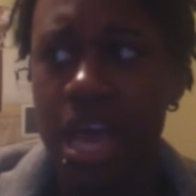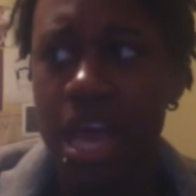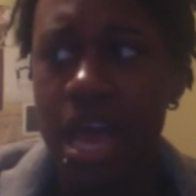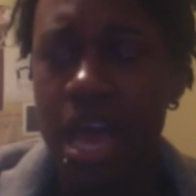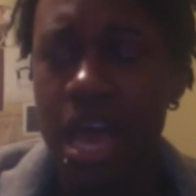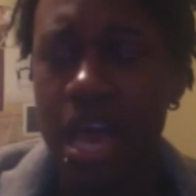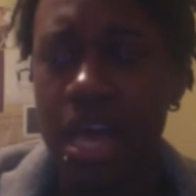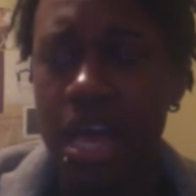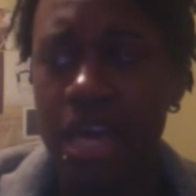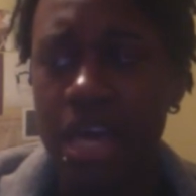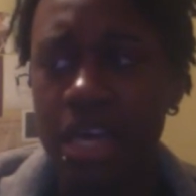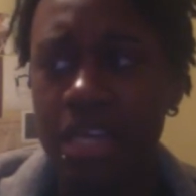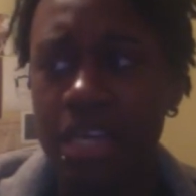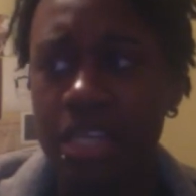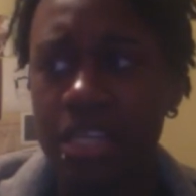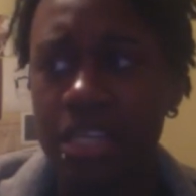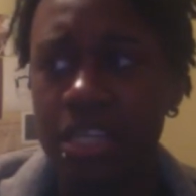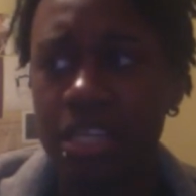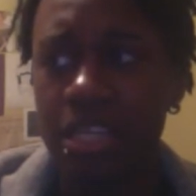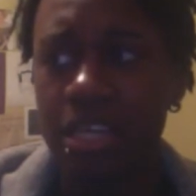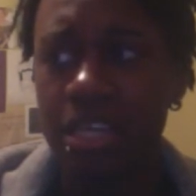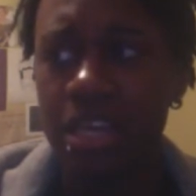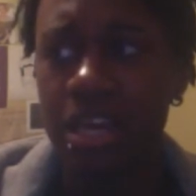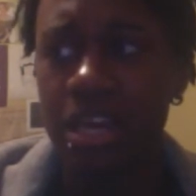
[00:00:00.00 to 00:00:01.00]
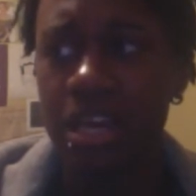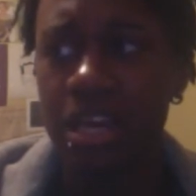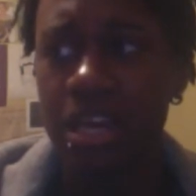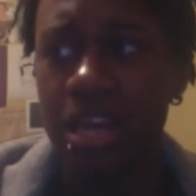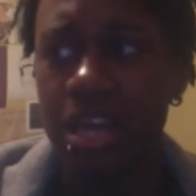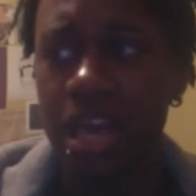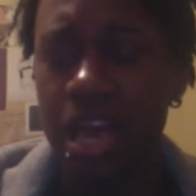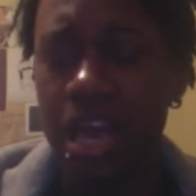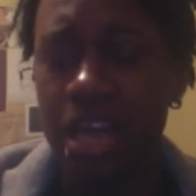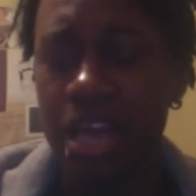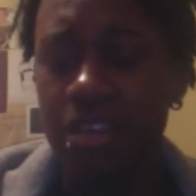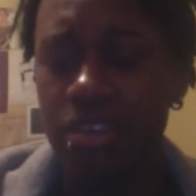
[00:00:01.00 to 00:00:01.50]
And
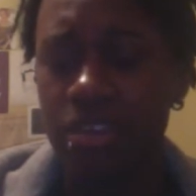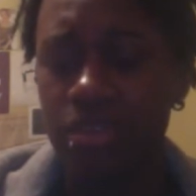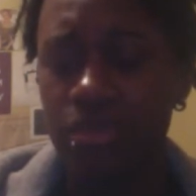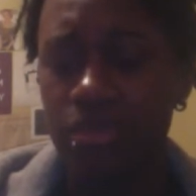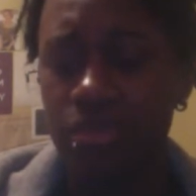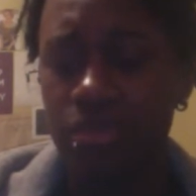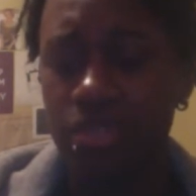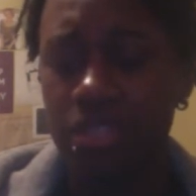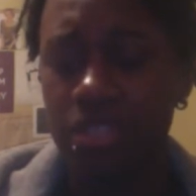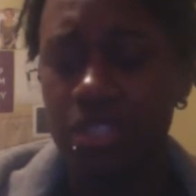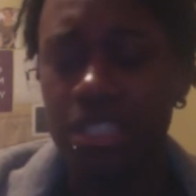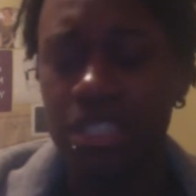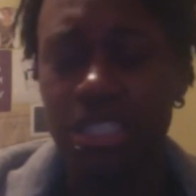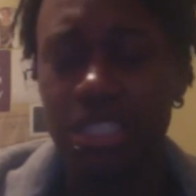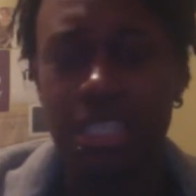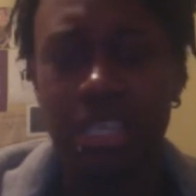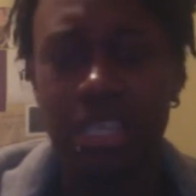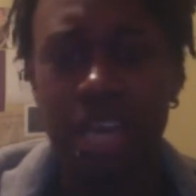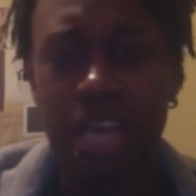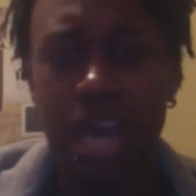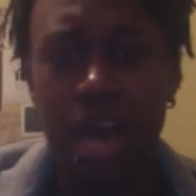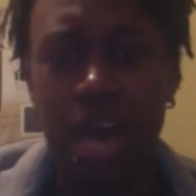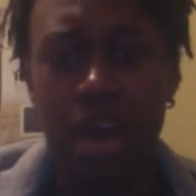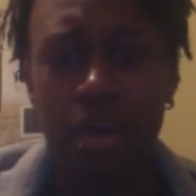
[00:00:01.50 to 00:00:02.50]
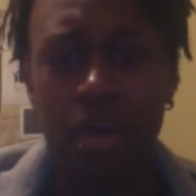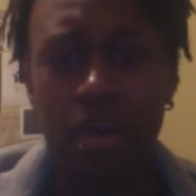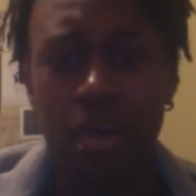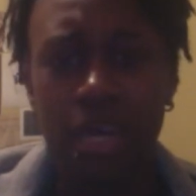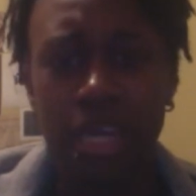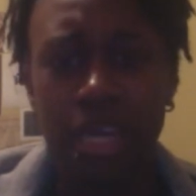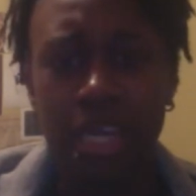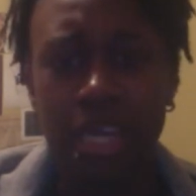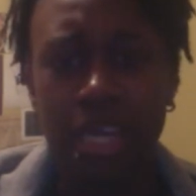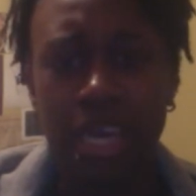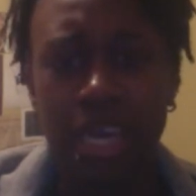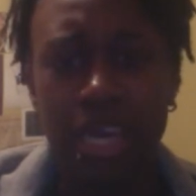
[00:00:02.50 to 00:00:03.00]
I don't see how
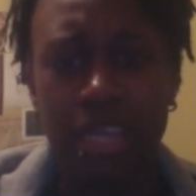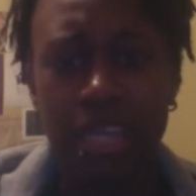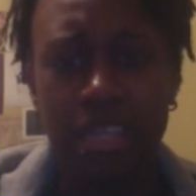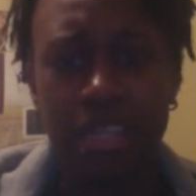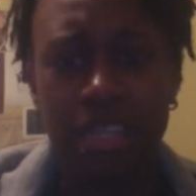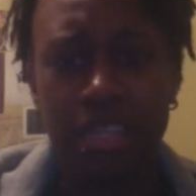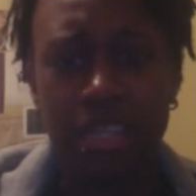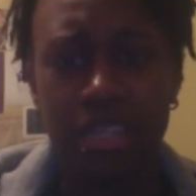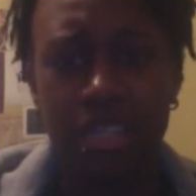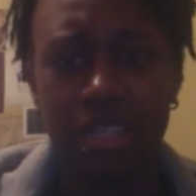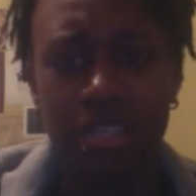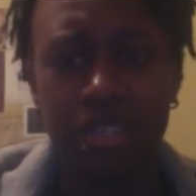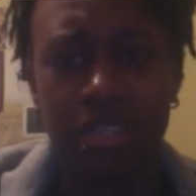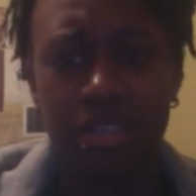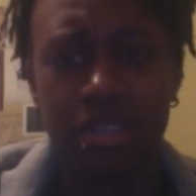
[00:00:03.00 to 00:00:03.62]
it can